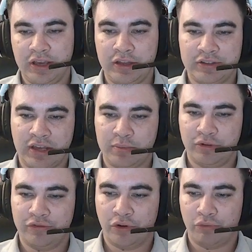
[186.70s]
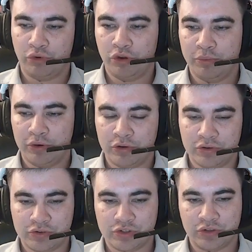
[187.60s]
table for
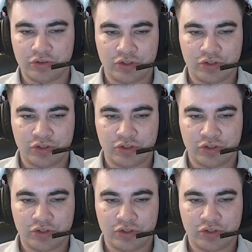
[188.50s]
rumors,